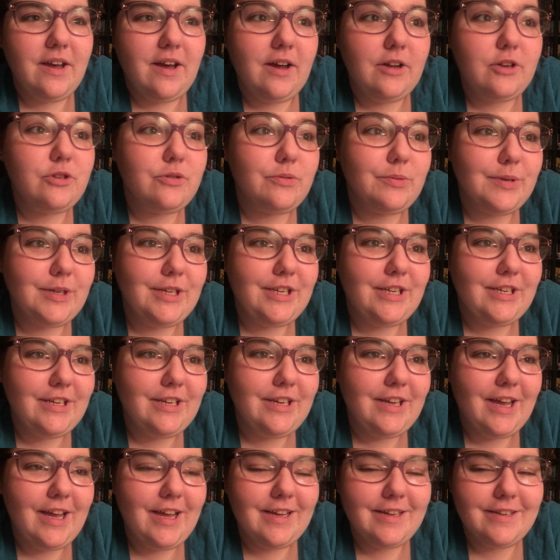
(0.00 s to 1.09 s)
a
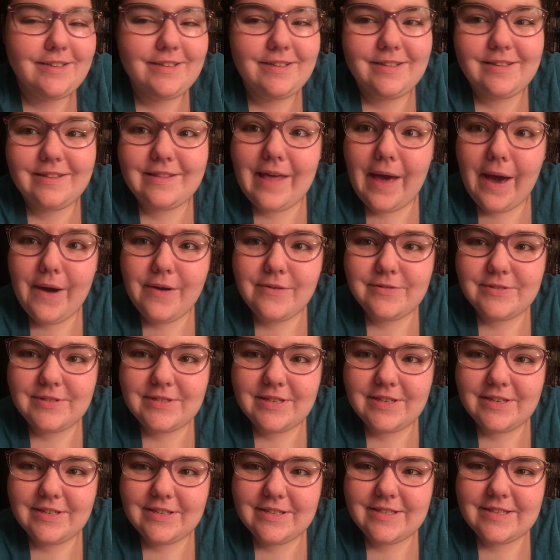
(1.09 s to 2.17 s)
tree and the
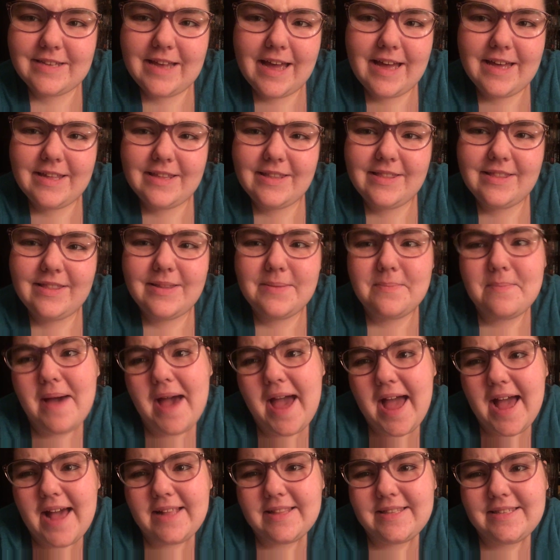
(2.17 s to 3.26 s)
houses and the
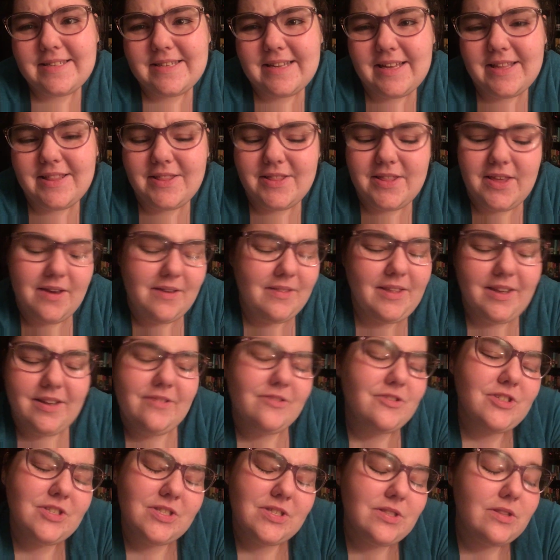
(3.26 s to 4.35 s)
mats and the, like,
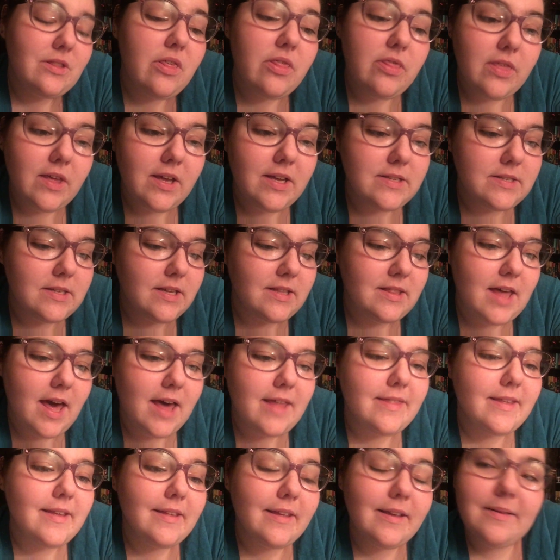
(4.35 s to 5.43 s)
just things like
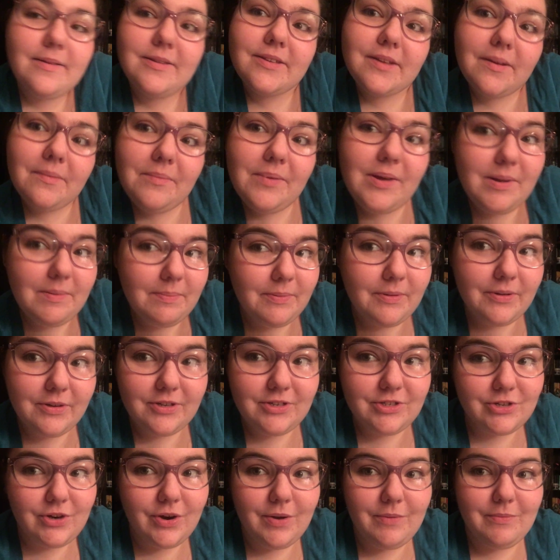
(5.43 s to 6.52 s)
that that like some people
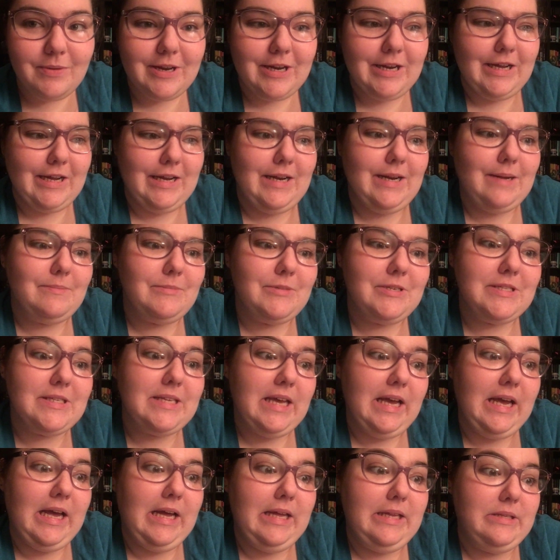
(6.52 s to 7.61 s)
enjoy reading, and I'm just
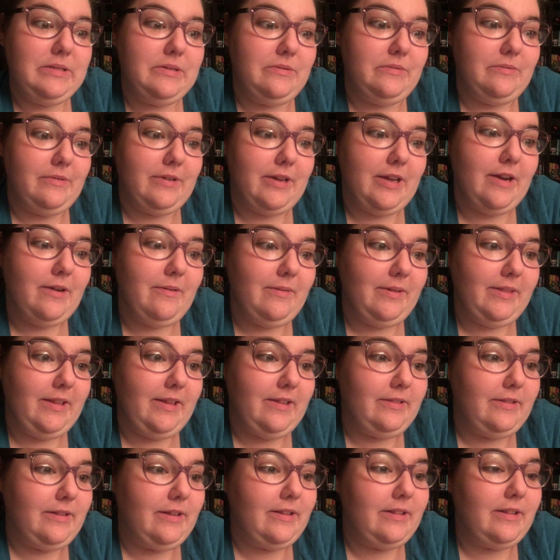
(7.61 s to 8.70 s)
like, I don't care what they
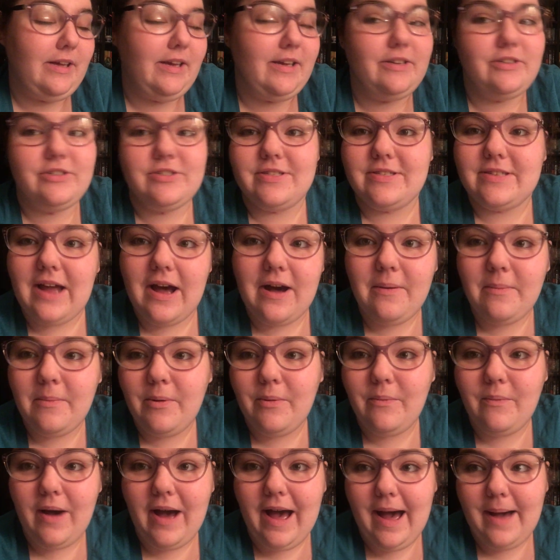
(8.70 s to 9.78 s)
look like, just tell me
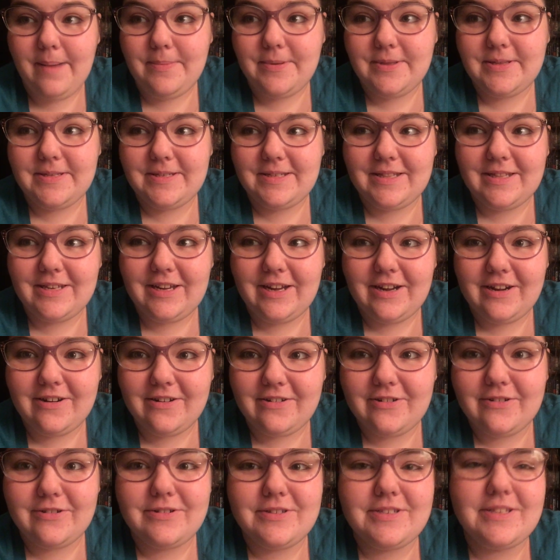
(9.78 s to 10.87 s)
what happens to the
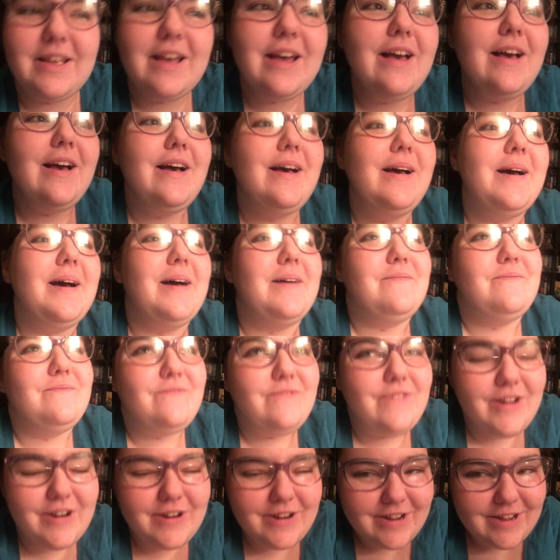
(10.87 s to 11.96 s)
characters. I'm
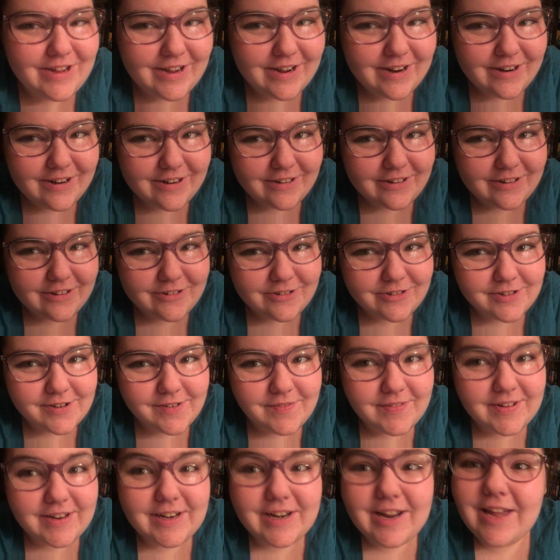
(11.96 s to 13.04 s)
very character
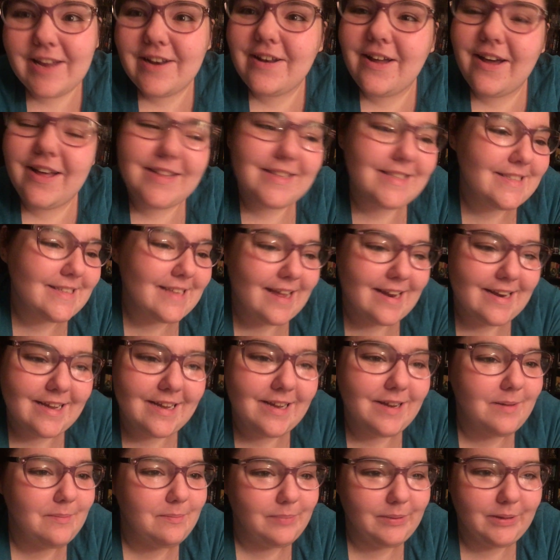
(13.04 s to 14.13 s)
driven and not
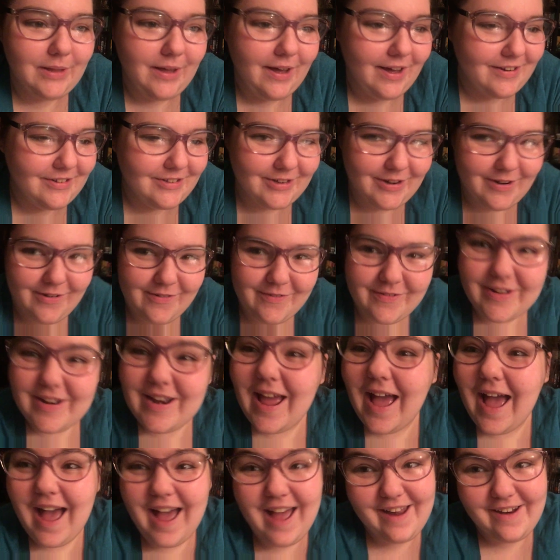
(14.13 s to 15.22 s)
setting and plot driven
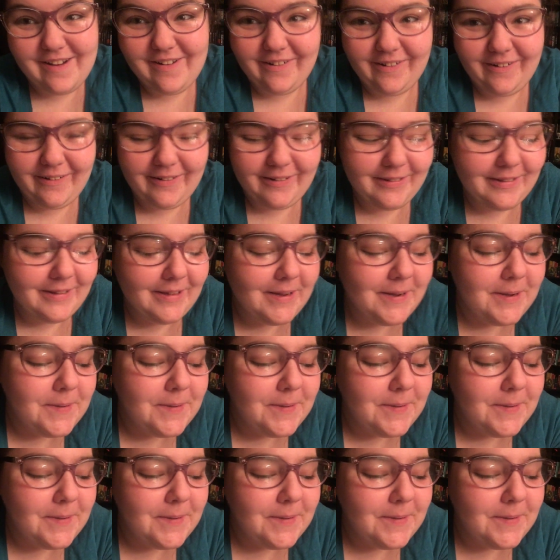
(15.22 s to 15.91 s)
at all.